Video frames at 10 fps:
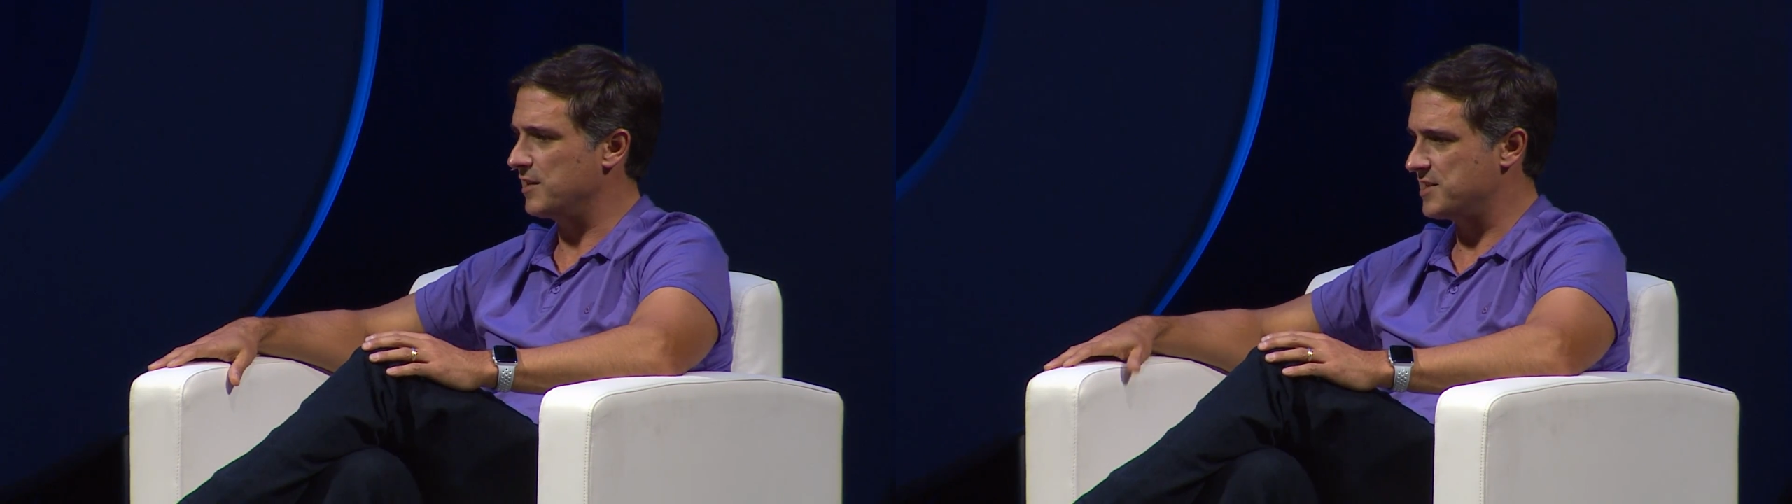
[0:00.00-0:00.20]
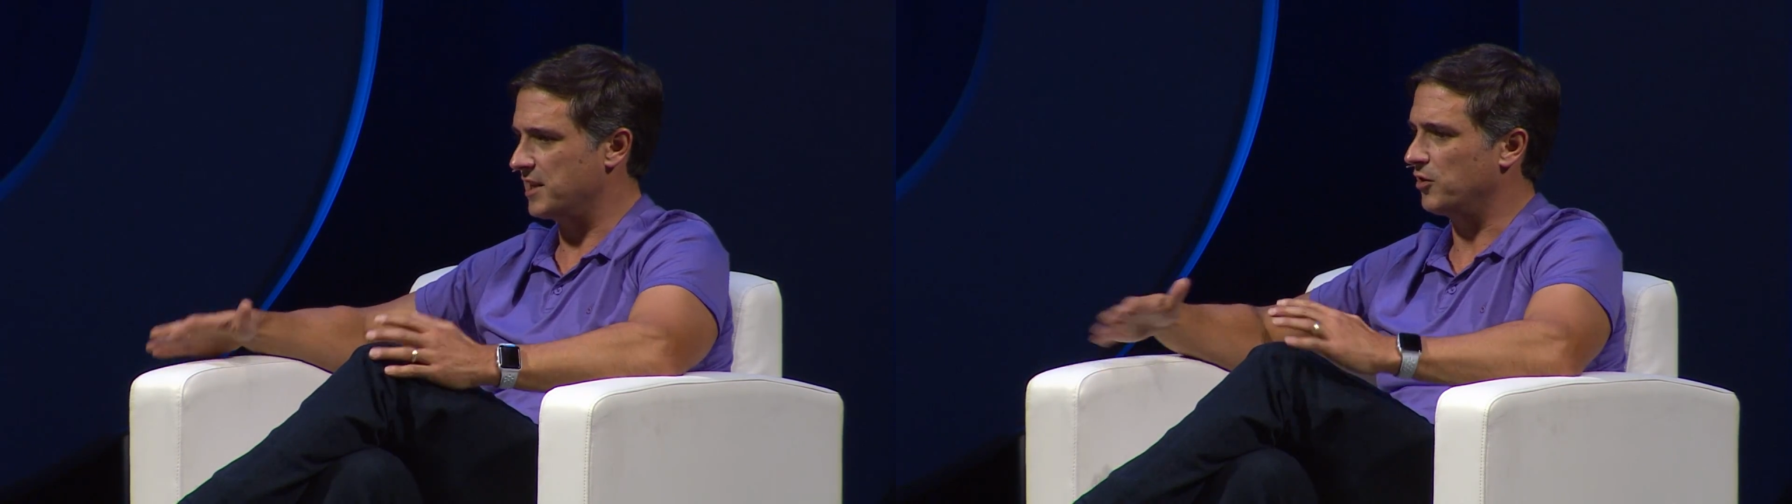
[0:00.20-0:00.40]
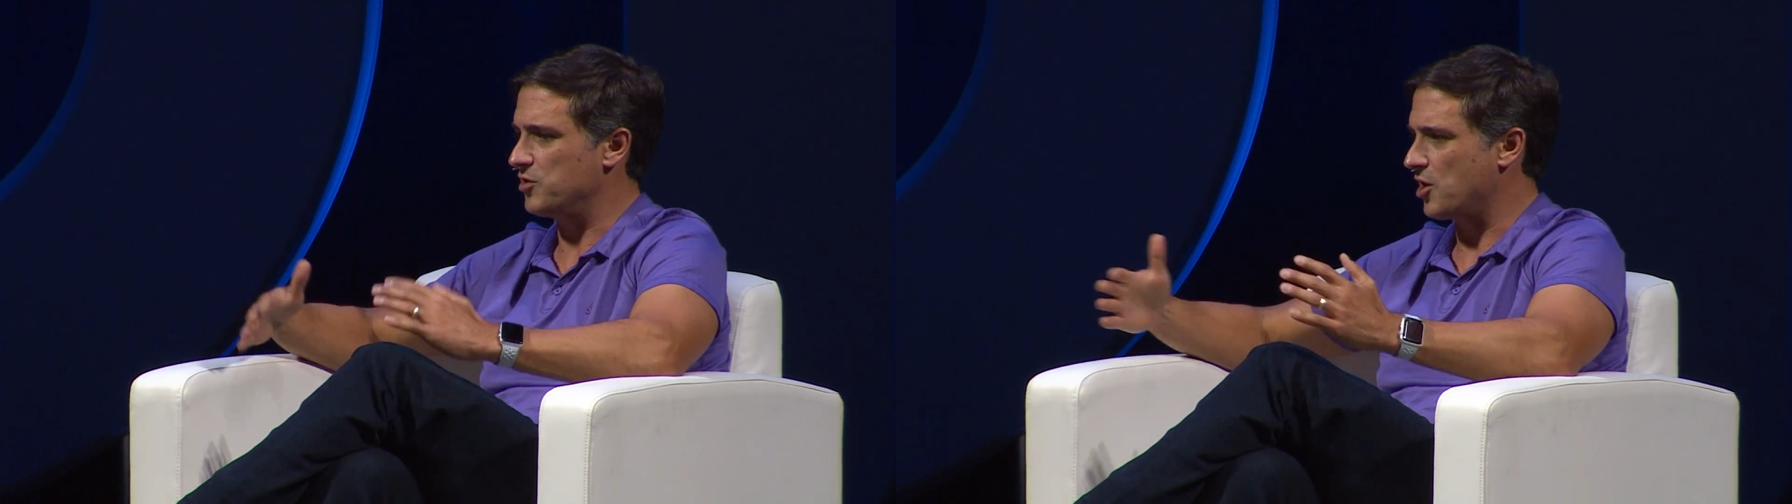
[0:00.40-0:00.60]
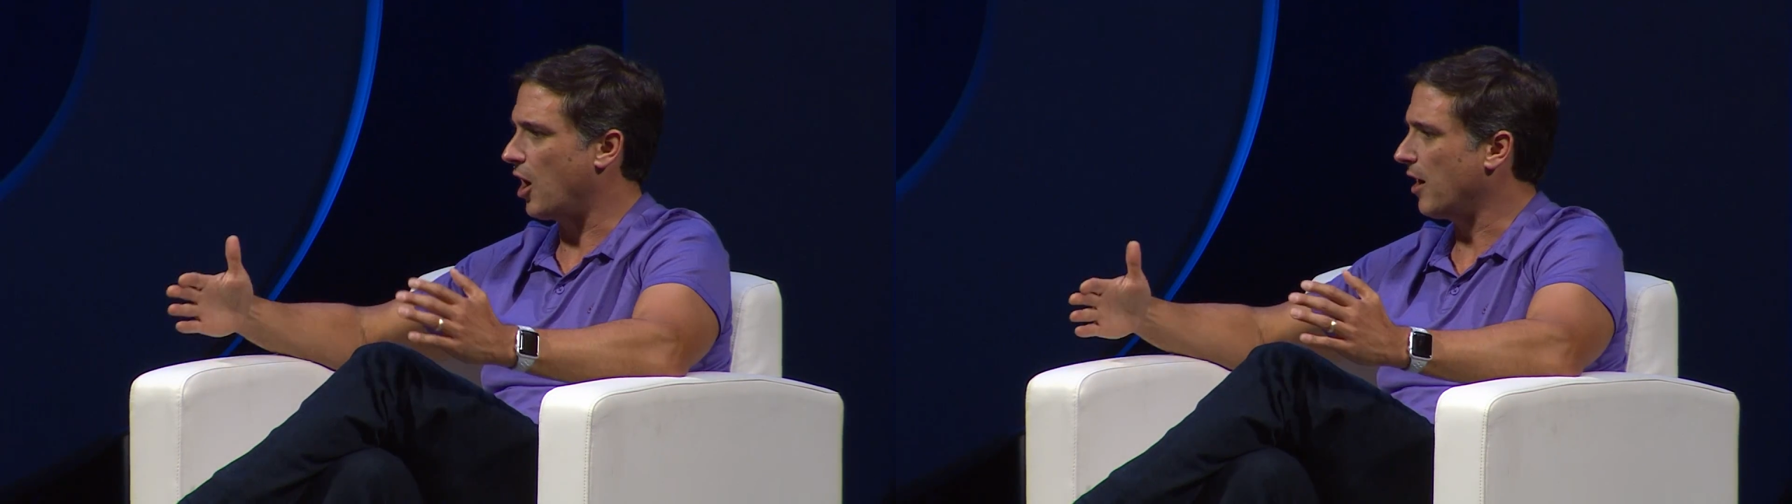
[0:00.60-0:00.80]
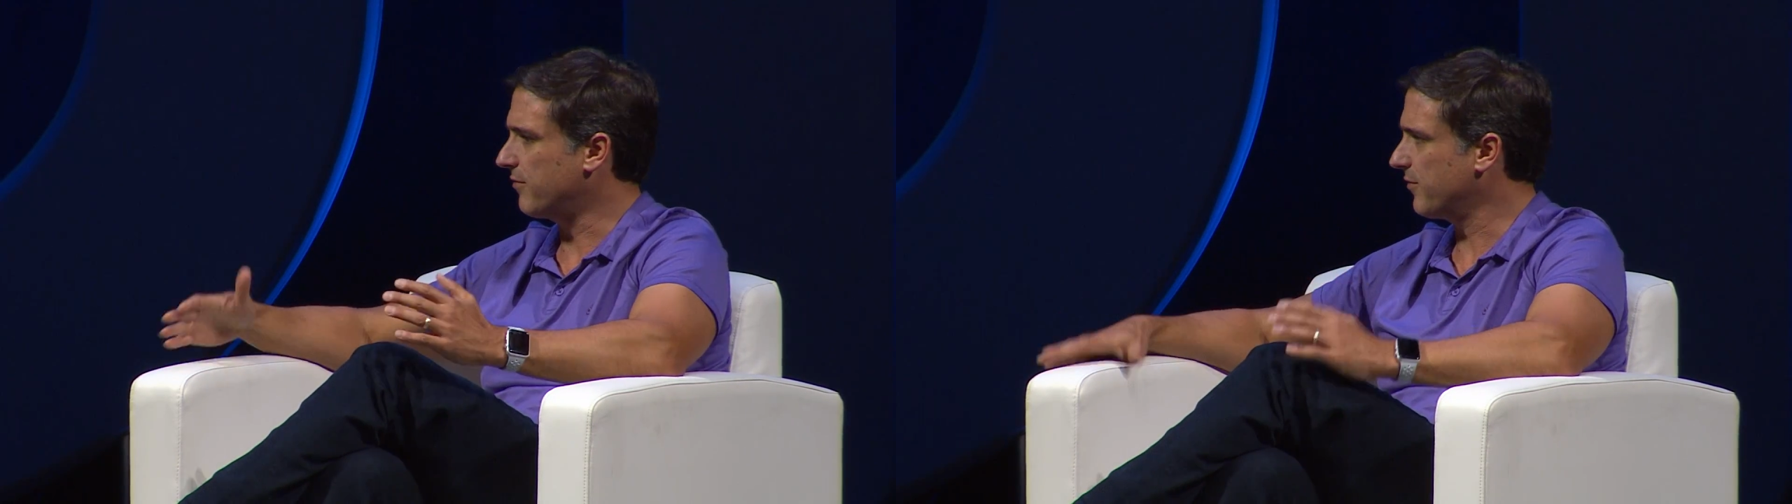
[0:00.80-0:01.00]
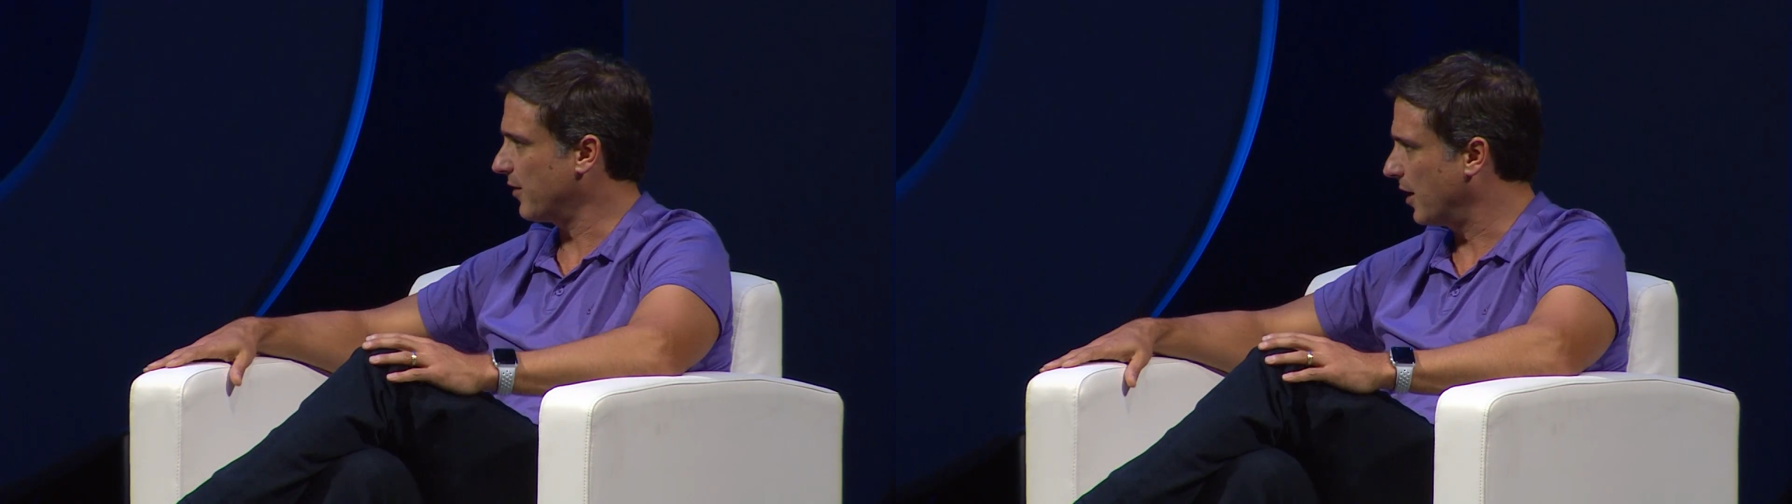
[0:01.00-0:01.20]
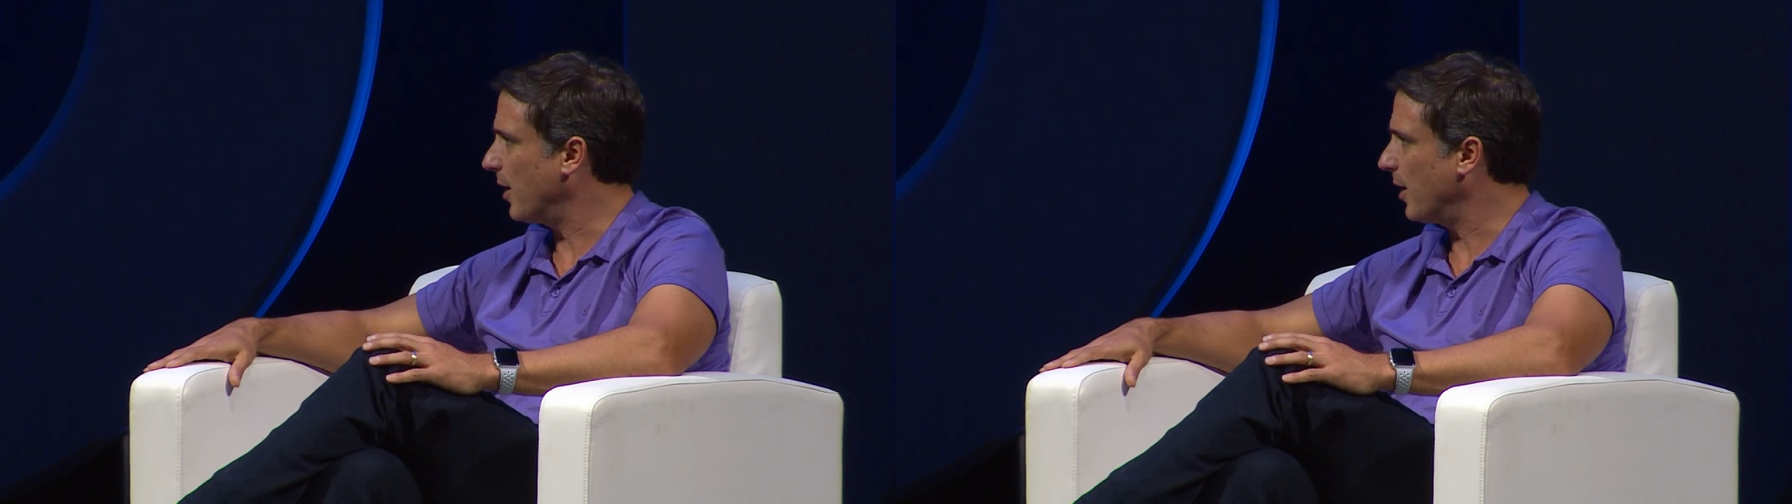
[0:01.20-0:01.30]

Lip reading: signals off,